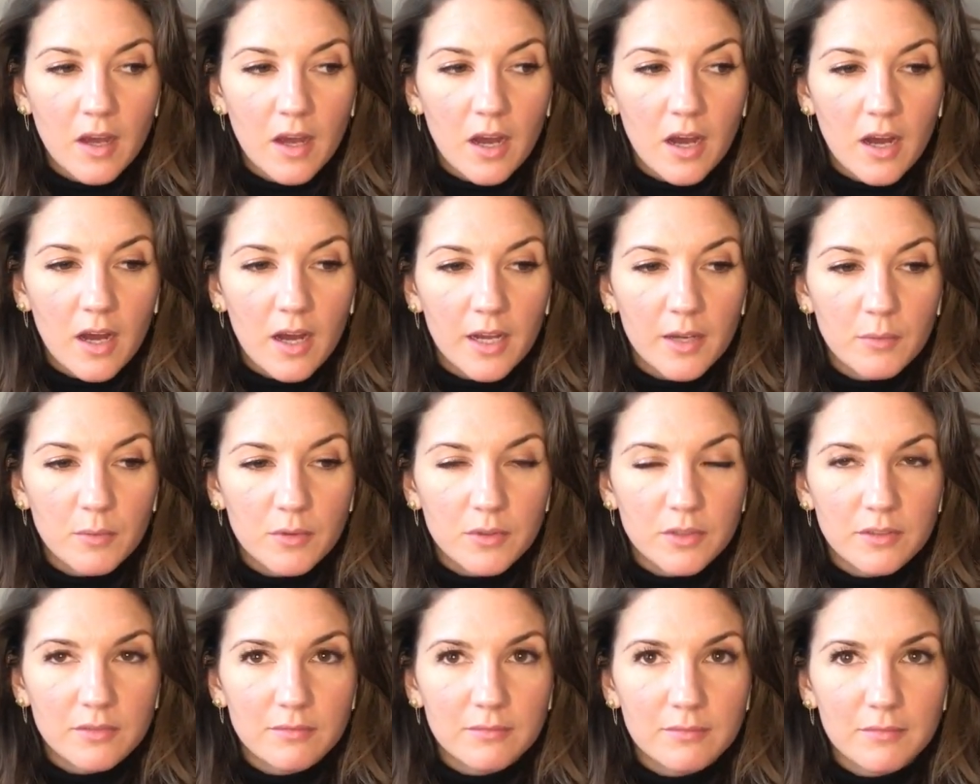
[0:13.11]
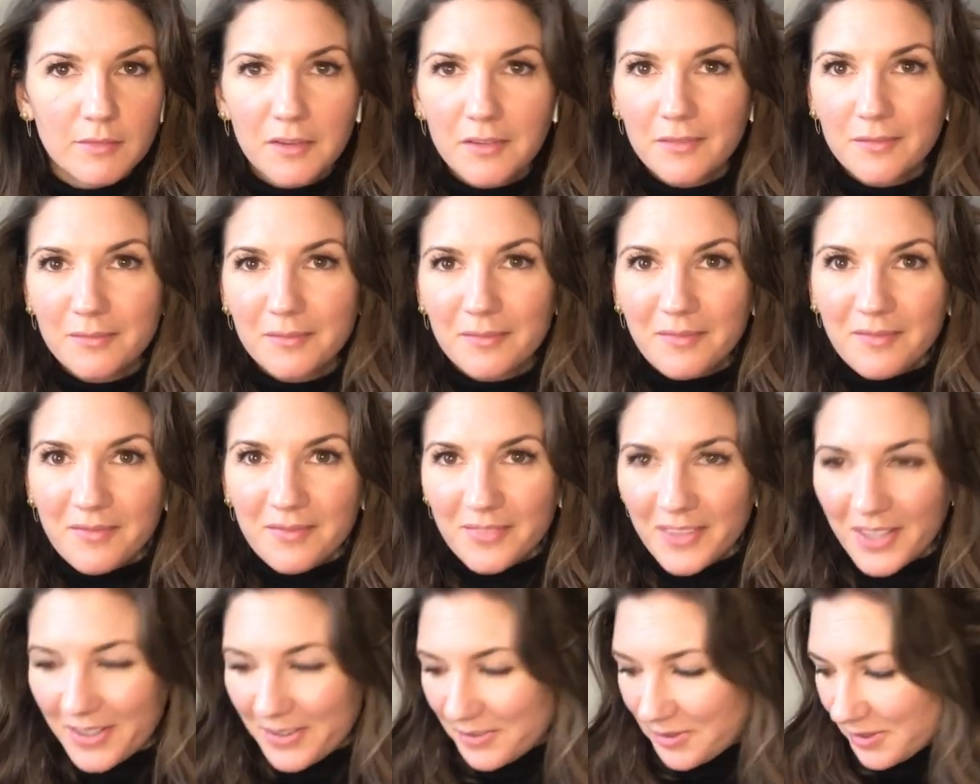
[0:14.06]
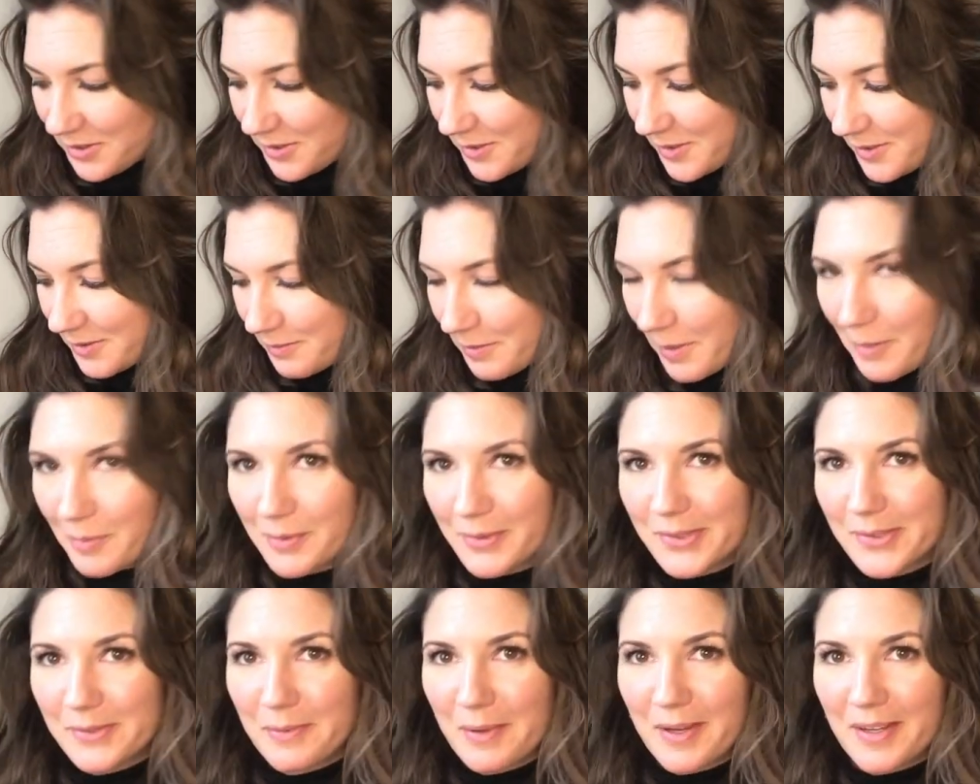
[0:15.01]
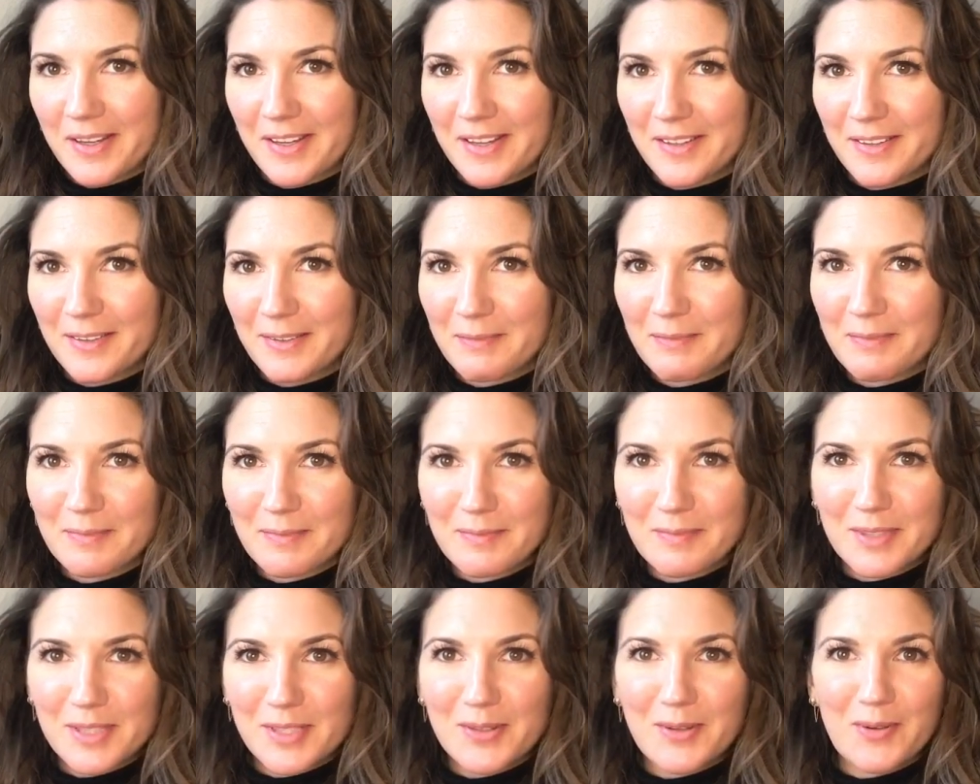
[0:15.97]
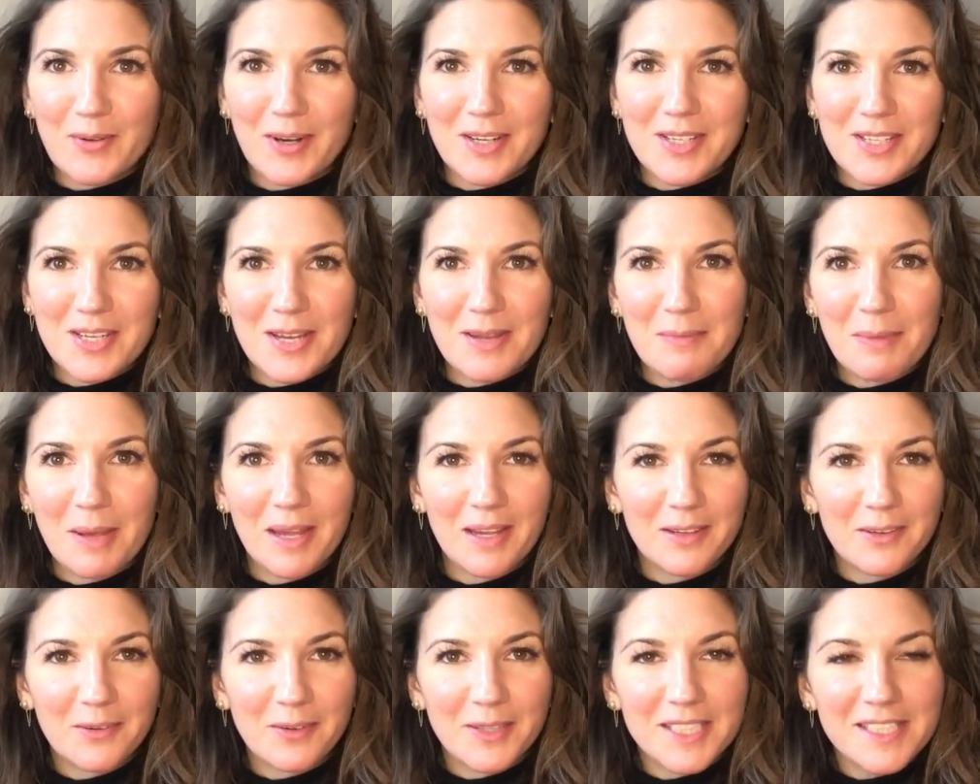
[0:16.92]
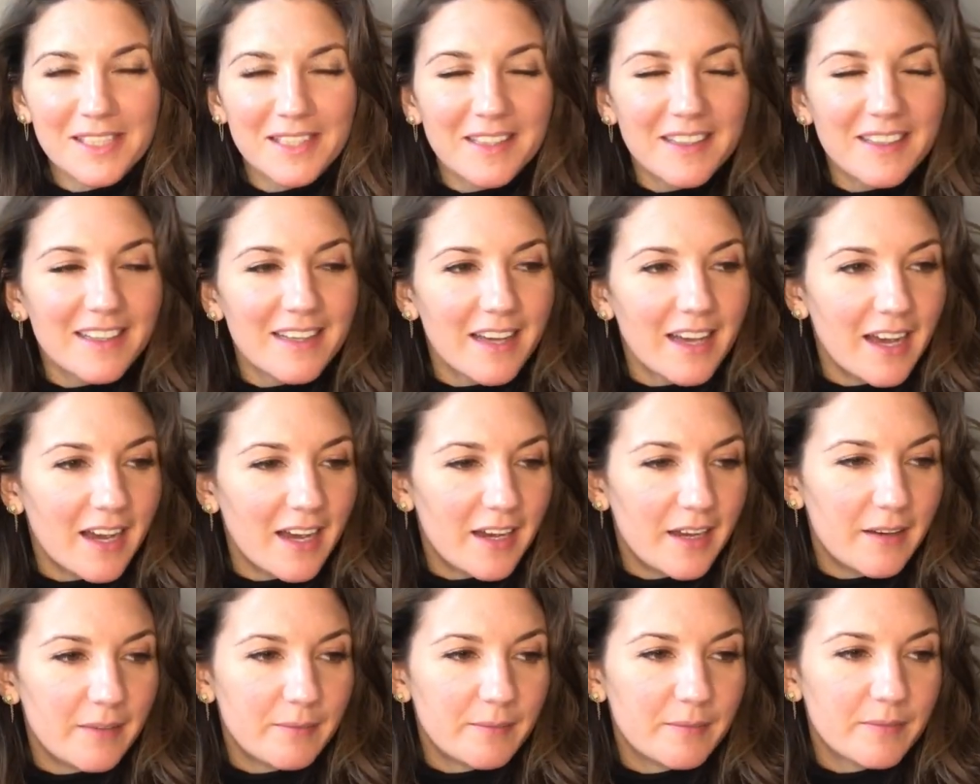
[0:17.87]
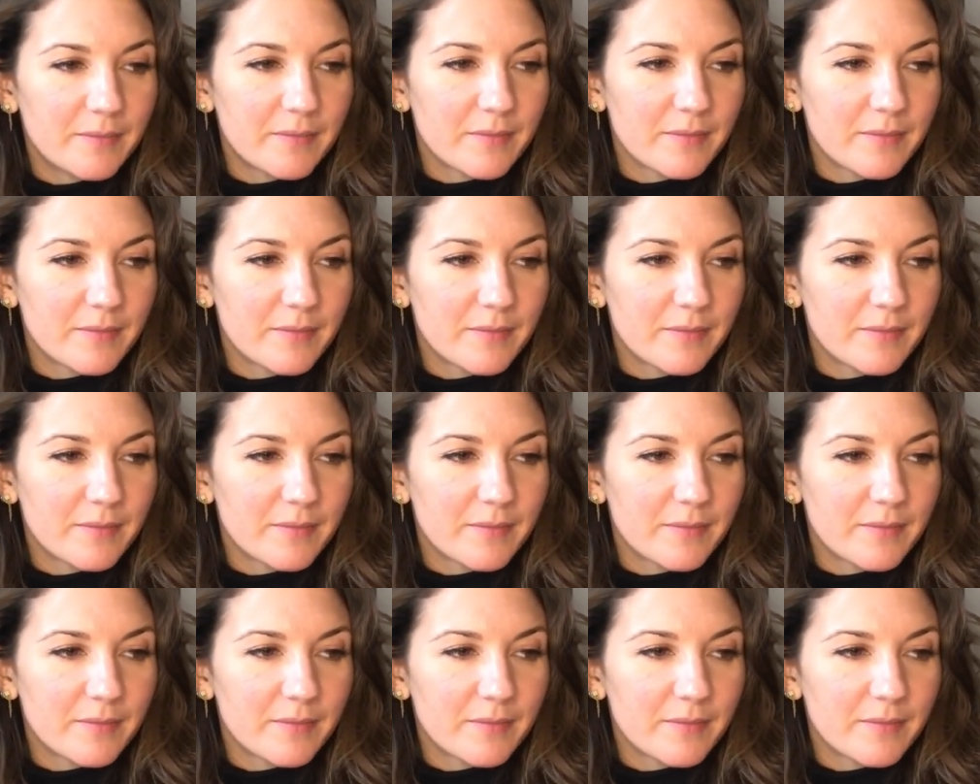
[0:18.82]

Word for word: I want, oh that noise is Pebbles making a scrunty pig noise. Um,